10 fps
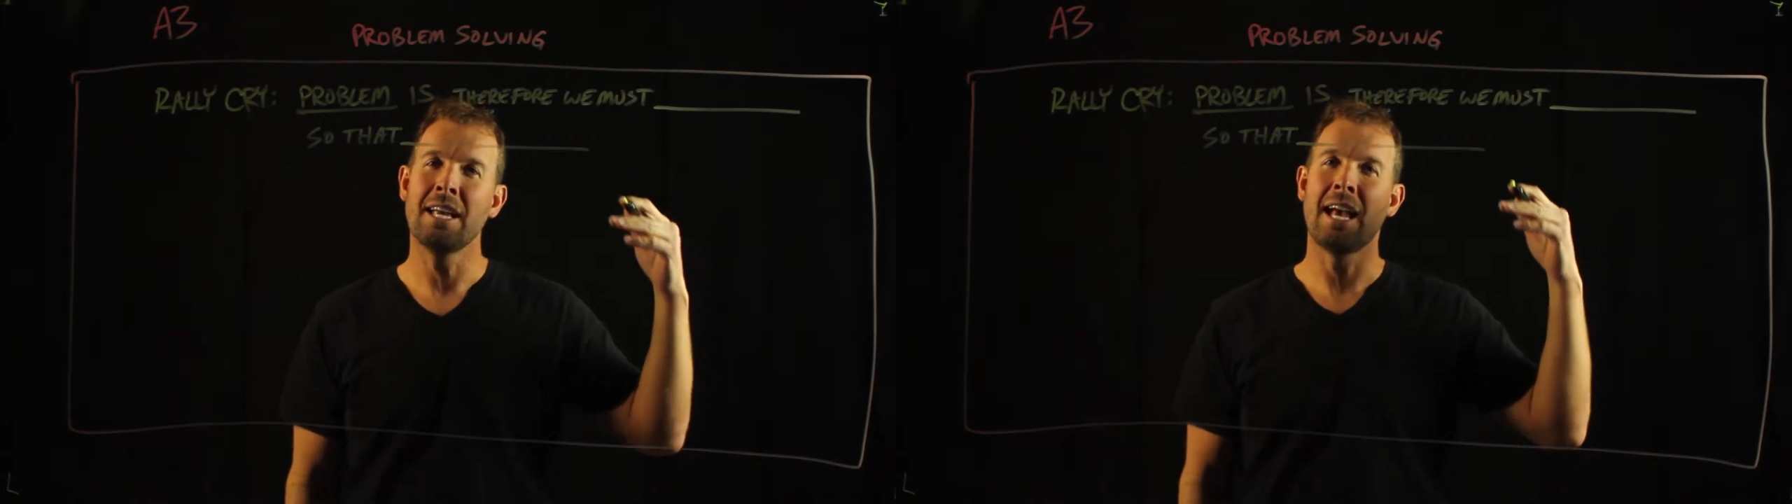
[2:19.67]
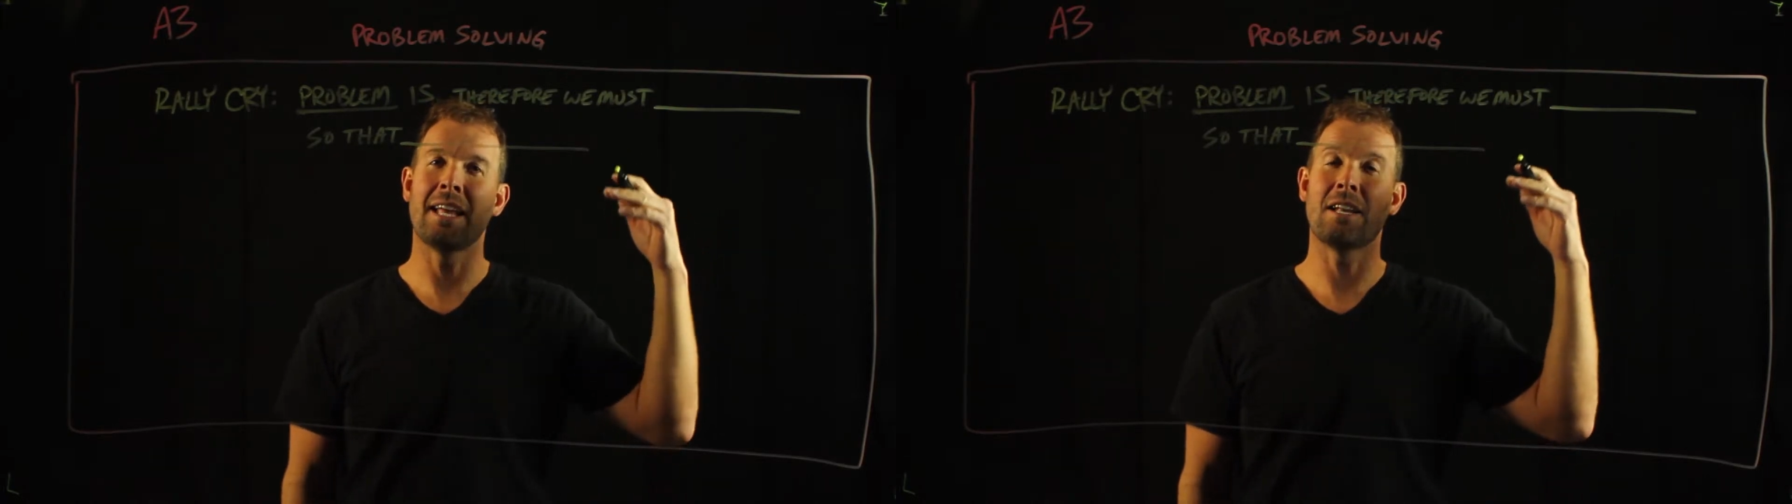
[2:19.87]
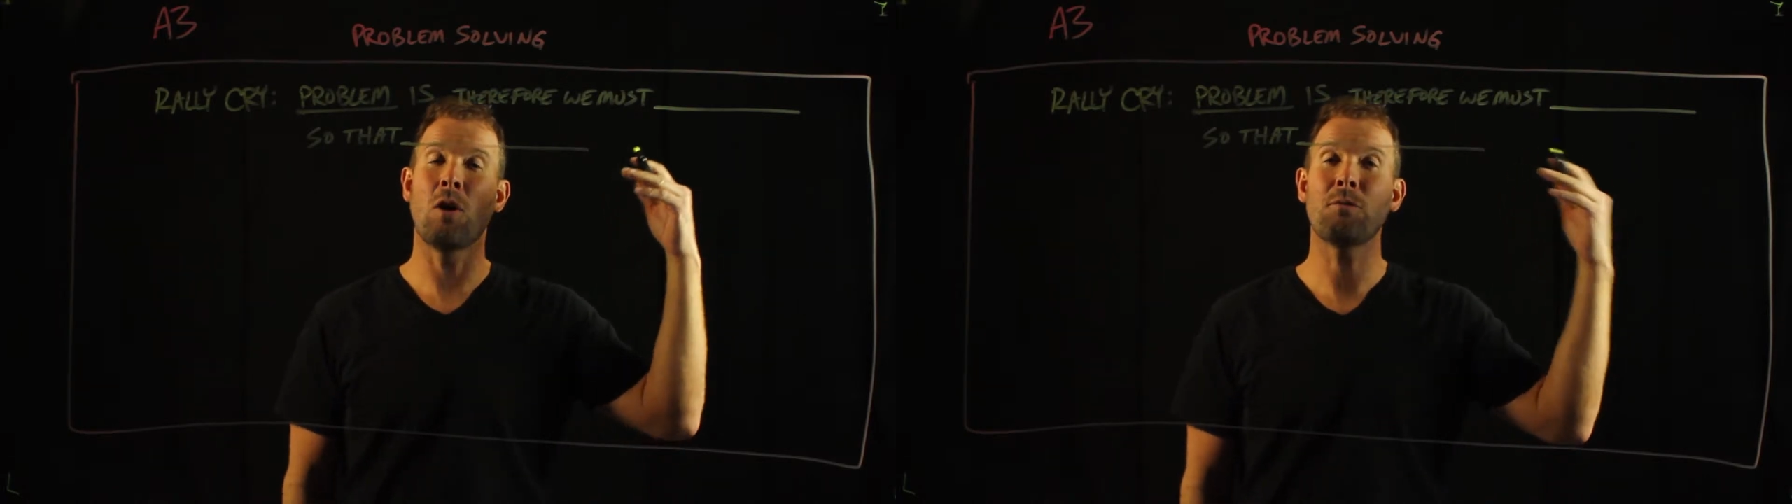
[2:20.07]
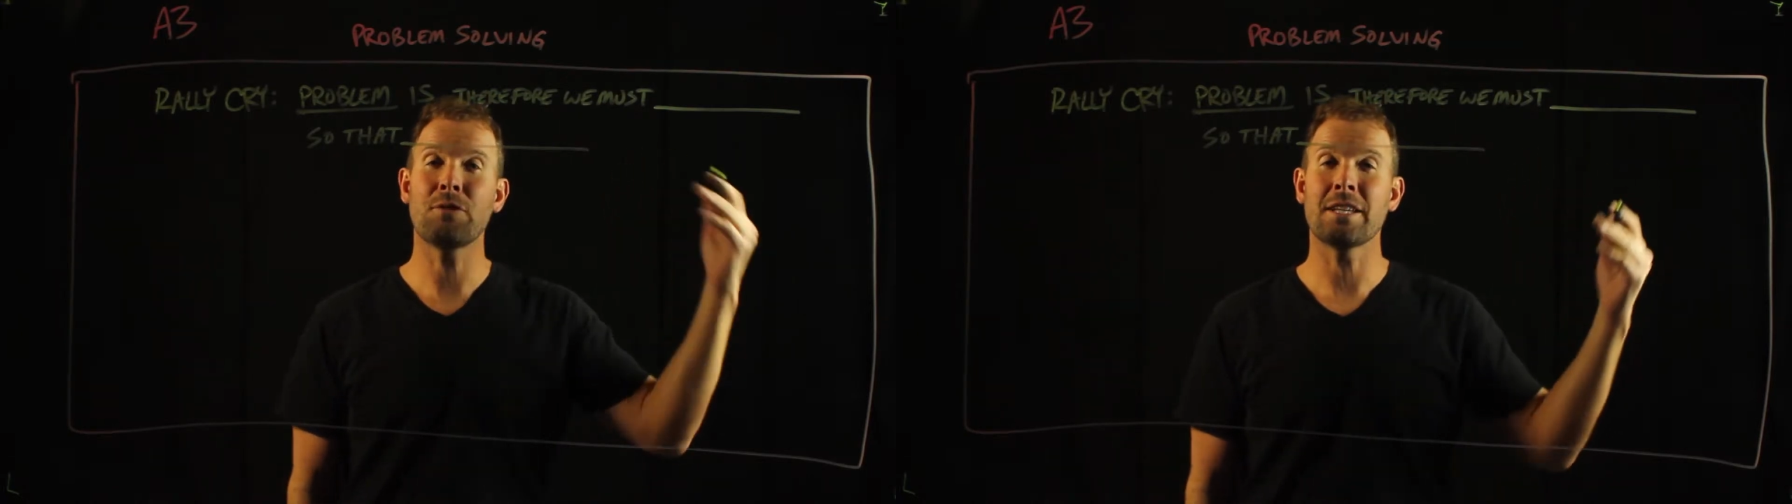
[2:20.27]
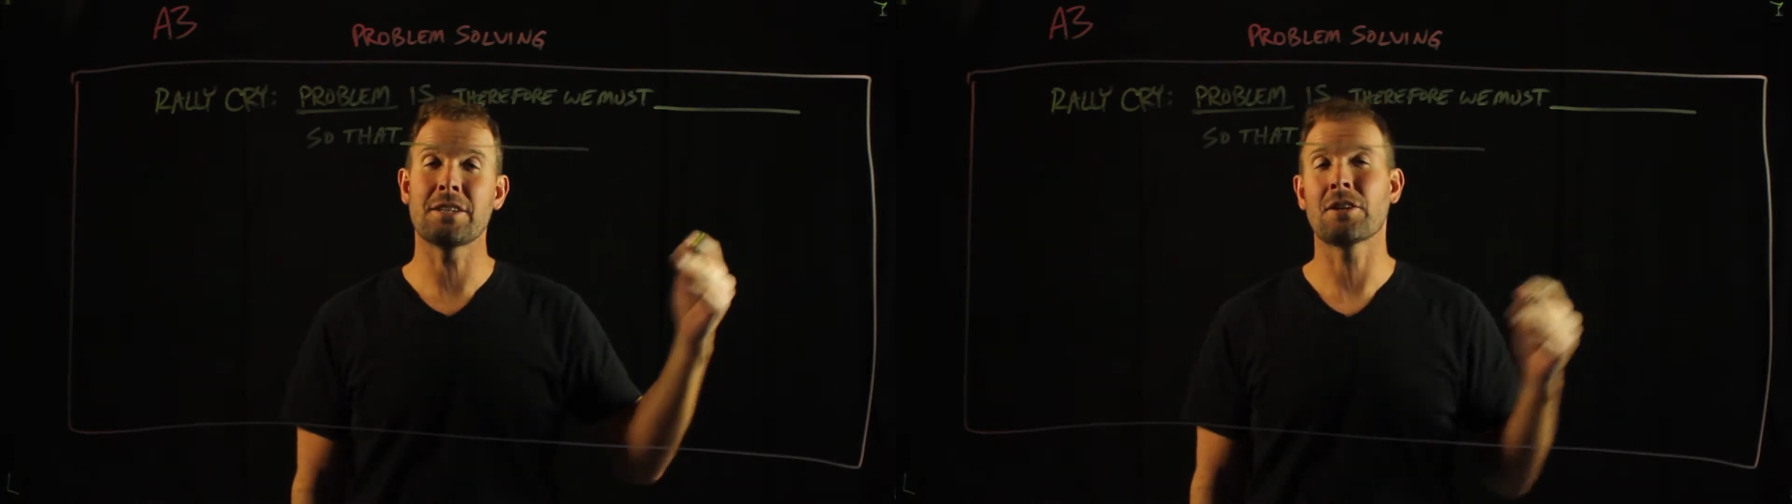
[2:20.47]
and
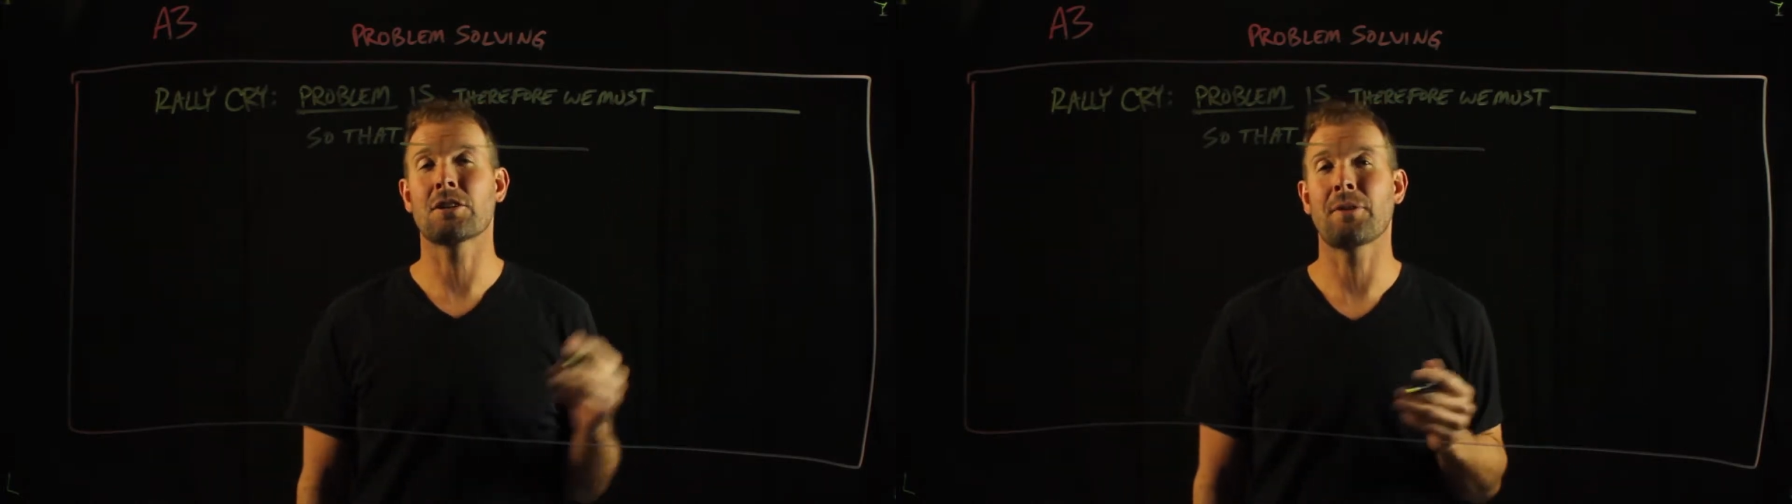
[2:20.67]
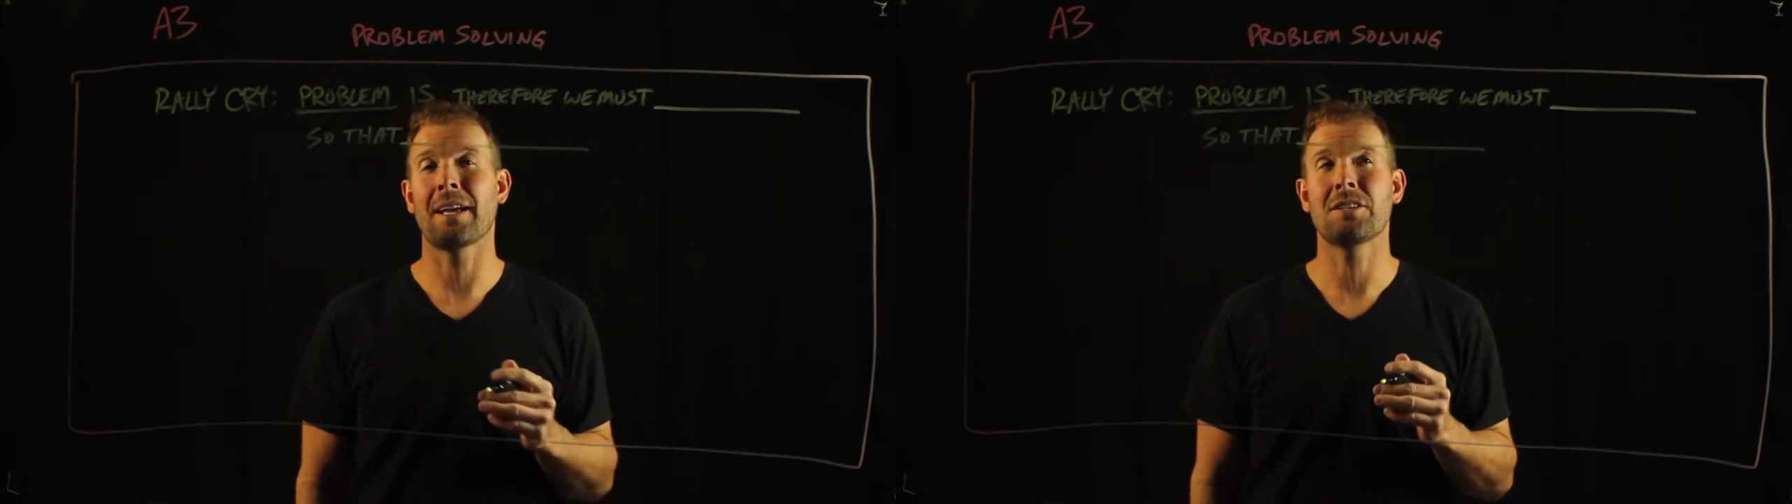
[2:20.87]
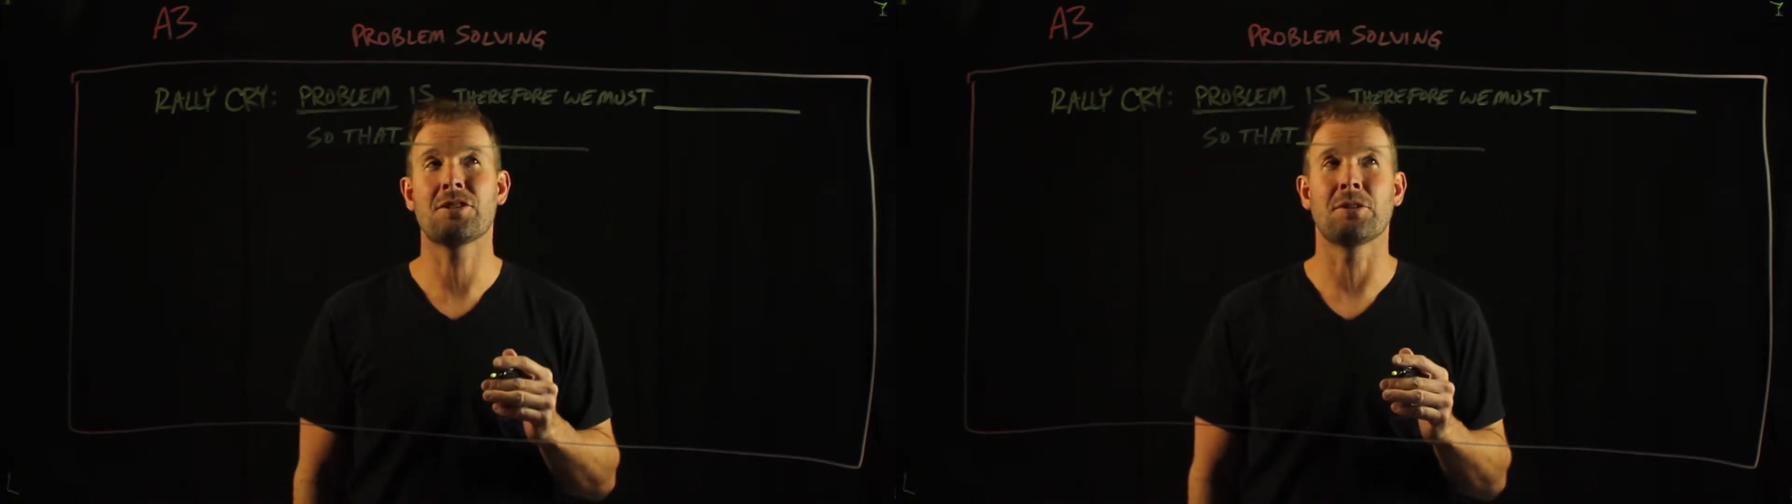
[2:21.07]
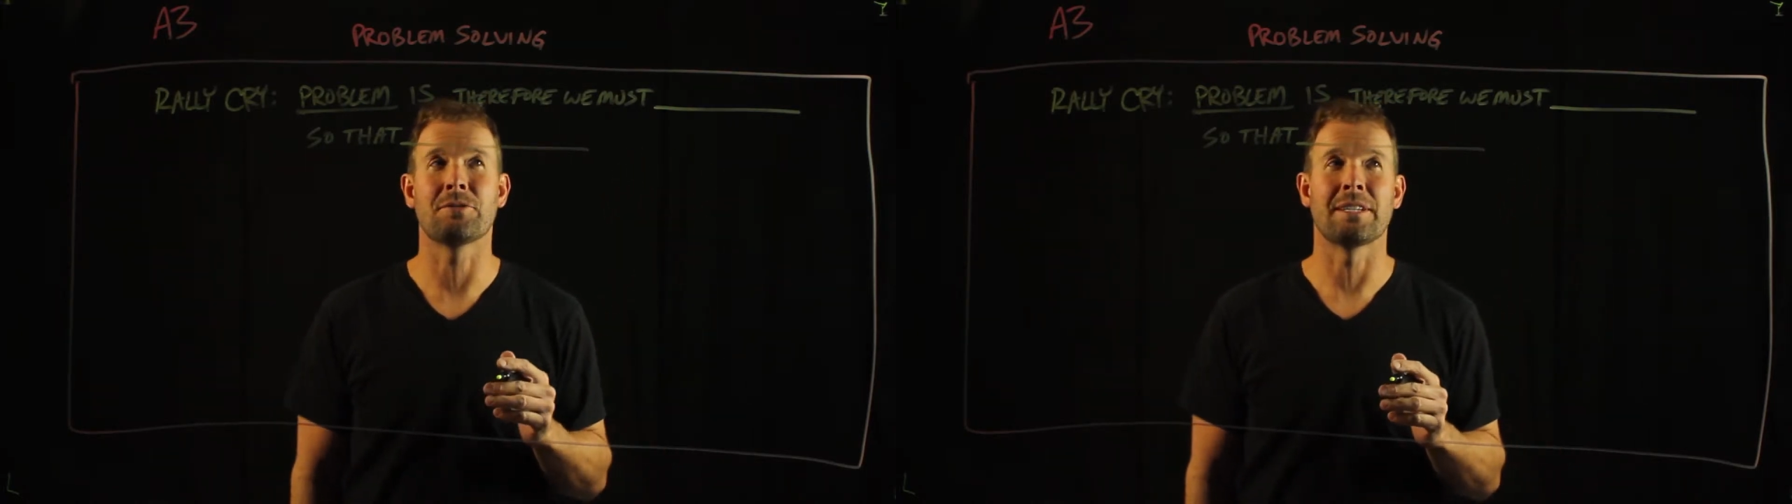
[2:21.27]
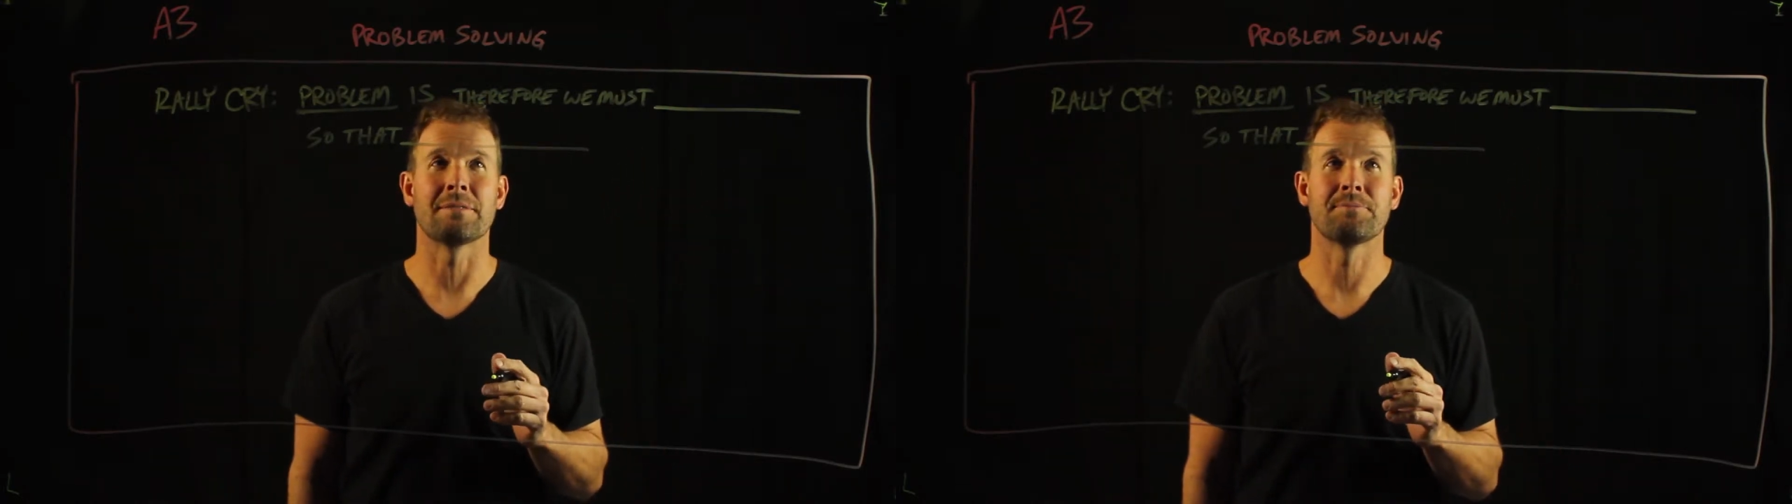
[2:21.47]
hopefully their
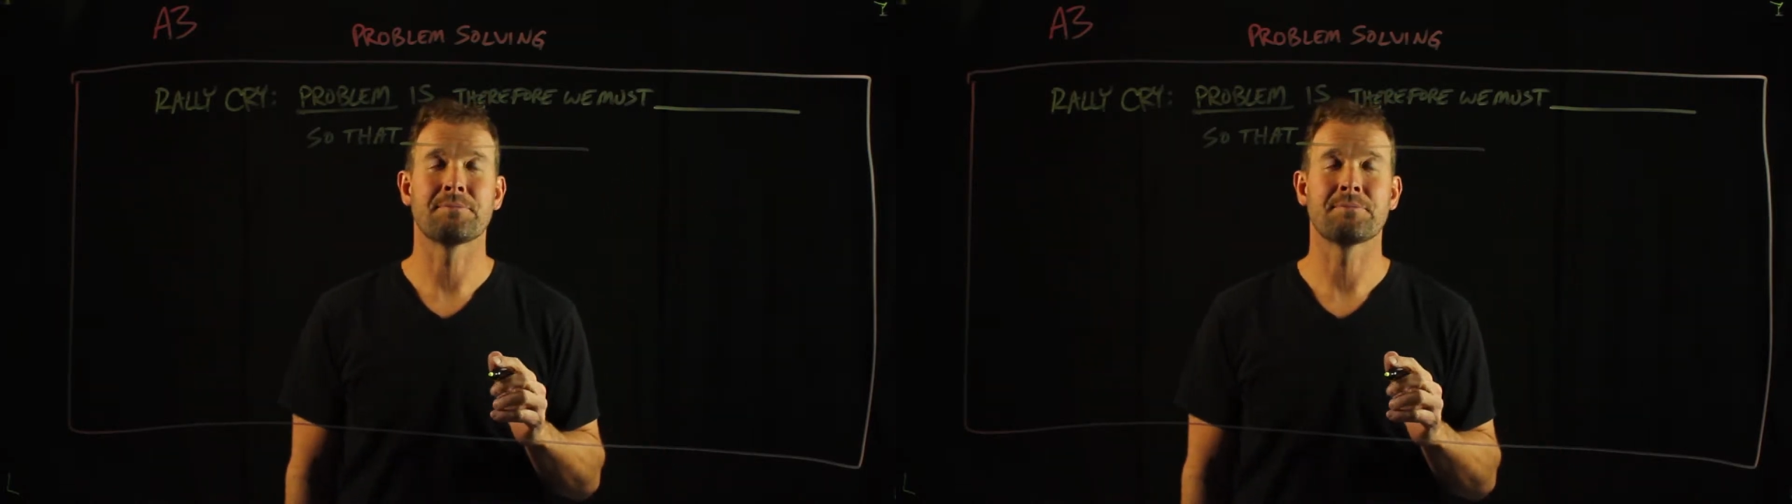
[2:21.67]
grandchildren.